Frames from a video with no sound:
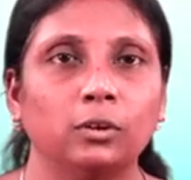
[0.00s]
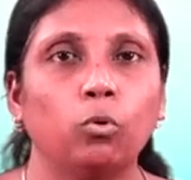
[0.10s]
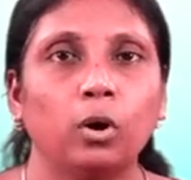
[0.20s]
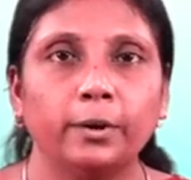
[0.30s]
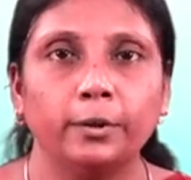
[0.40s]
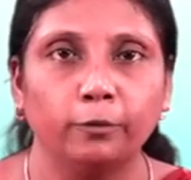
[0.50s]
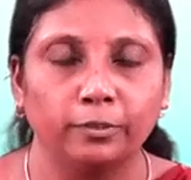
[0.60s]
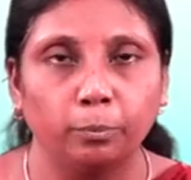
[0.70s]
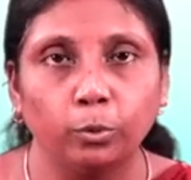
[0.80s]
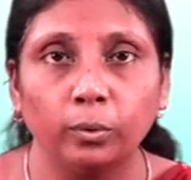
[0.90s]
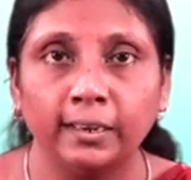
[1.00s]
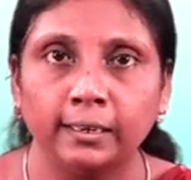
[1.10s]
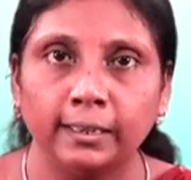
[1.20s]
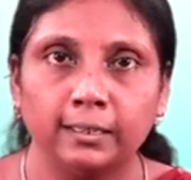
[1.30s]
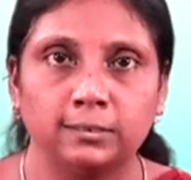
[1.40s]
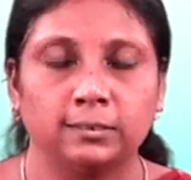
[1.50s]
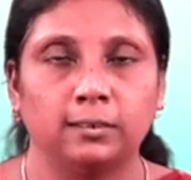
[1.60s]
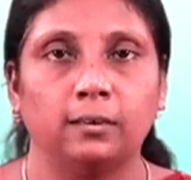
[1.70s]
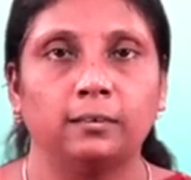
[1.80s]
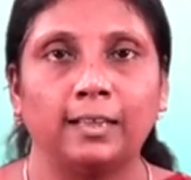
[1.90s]
the quality of the protein gets
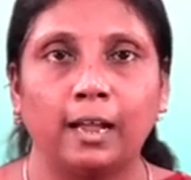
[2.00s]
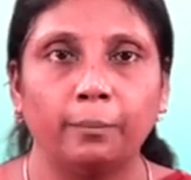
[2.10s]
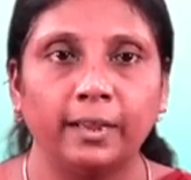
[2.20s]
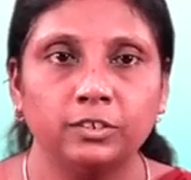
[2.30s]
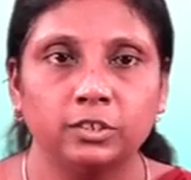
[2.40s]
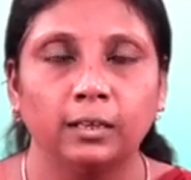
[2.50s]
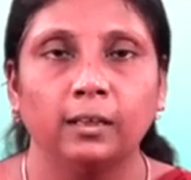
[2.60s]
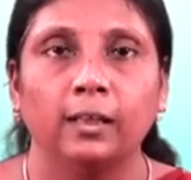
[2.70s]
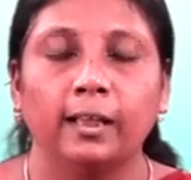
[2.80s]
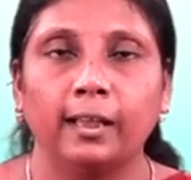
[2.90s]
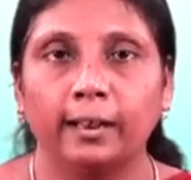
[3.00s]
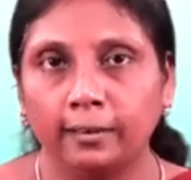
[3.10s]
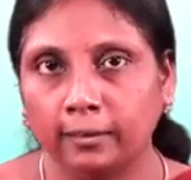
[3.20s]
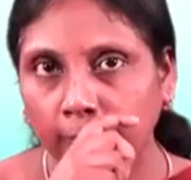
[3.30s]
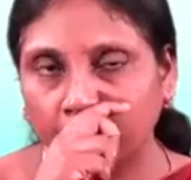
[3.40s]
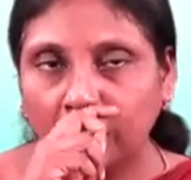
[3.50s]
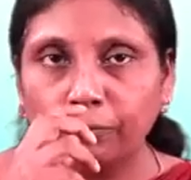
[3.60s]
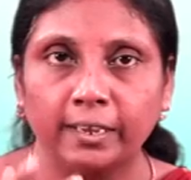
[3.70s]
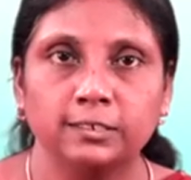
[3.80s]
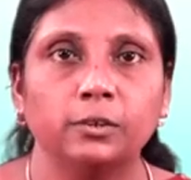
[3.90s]
damaged and
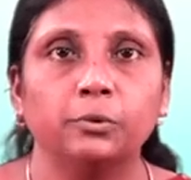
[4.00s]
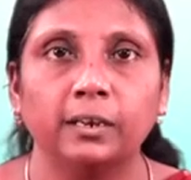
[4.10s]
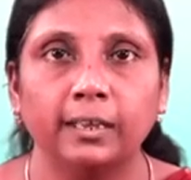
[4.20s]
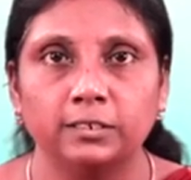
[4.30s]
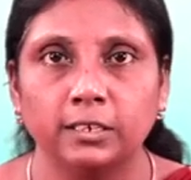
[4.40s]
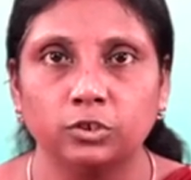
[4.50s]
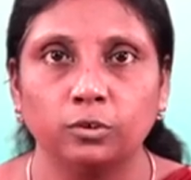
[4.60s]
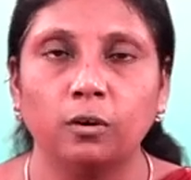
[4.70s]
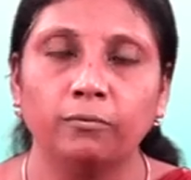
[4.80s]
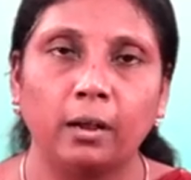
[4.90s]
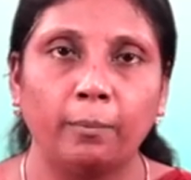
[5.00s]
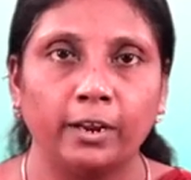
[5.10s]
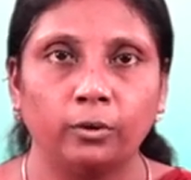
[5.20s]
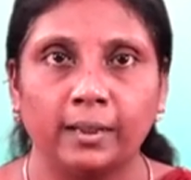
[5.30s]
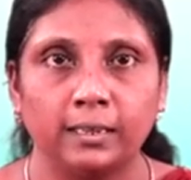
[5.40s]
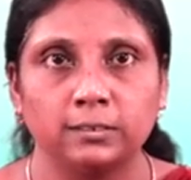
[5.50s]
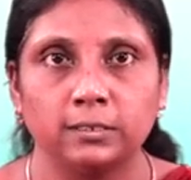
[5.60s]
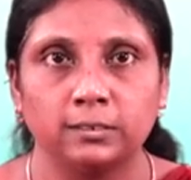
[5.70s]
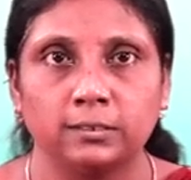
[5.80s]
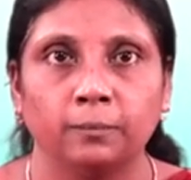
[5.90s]
affects the utilization of amino
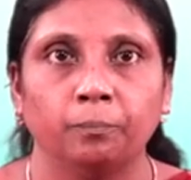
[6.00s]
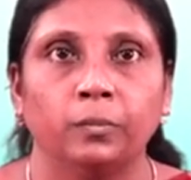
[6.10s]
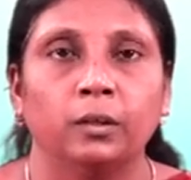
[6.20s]
acids.